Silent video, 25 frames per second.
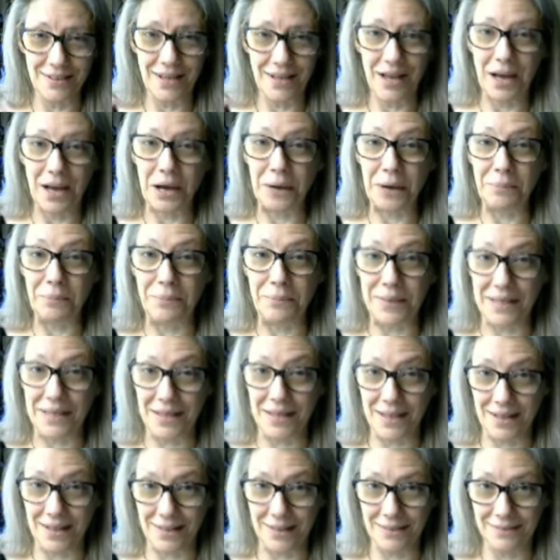a
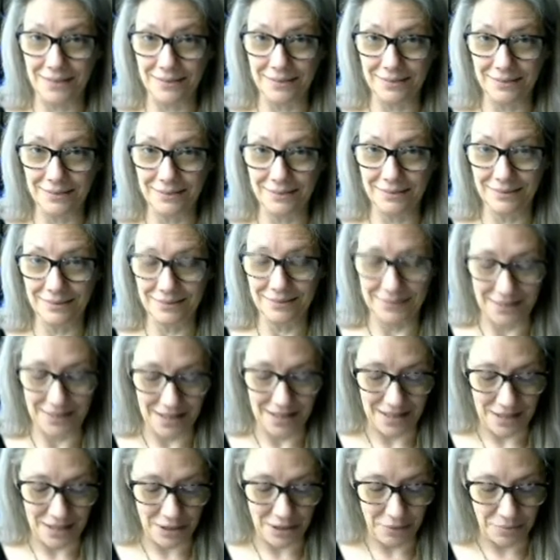being,
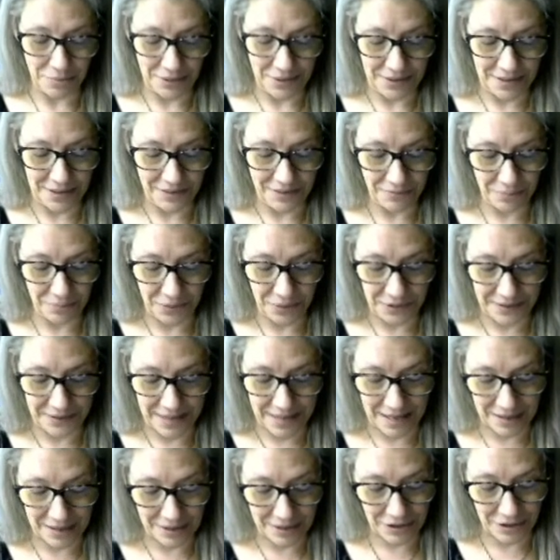but they've put
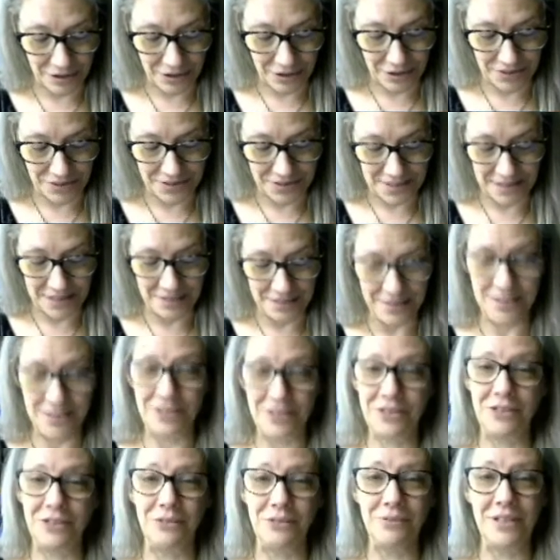that clause in
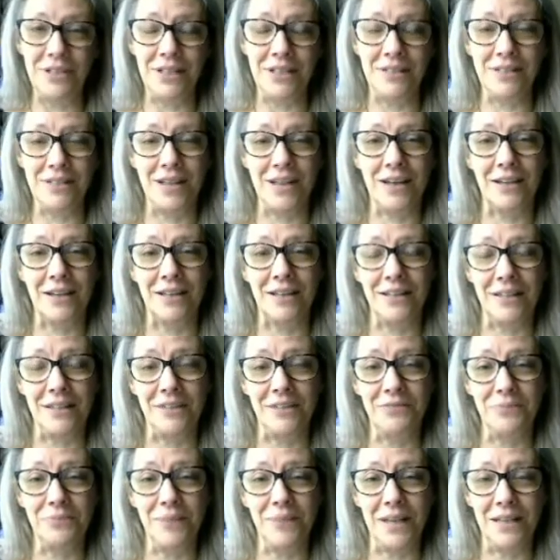this unique deck and
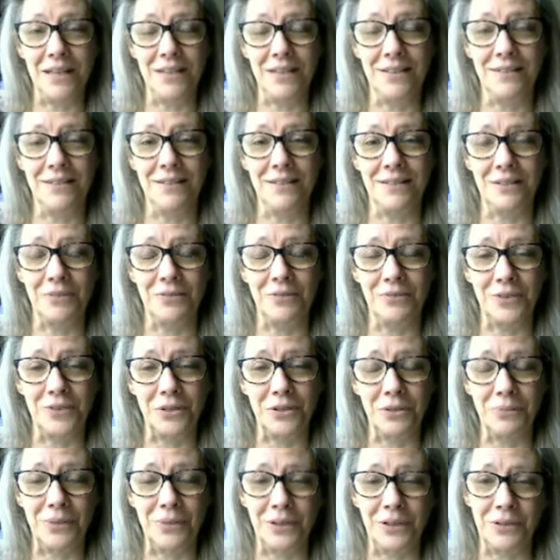they've made the
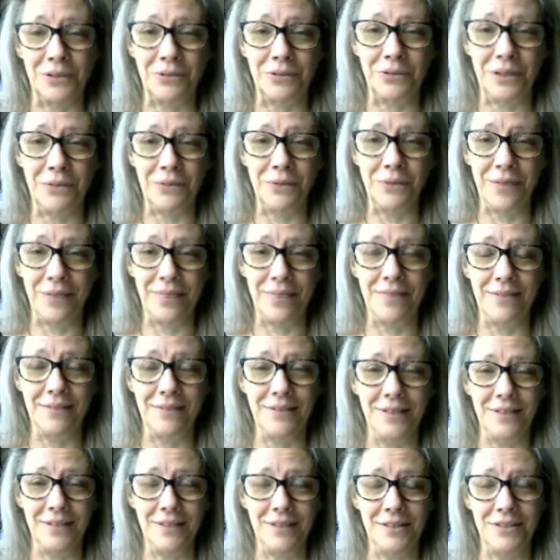verb agree with
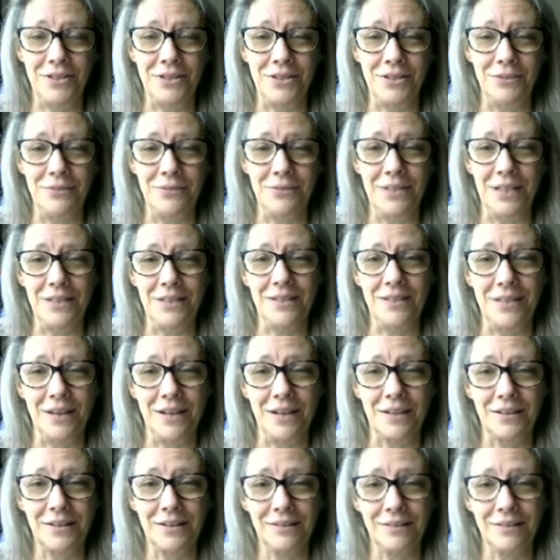in this unique deck.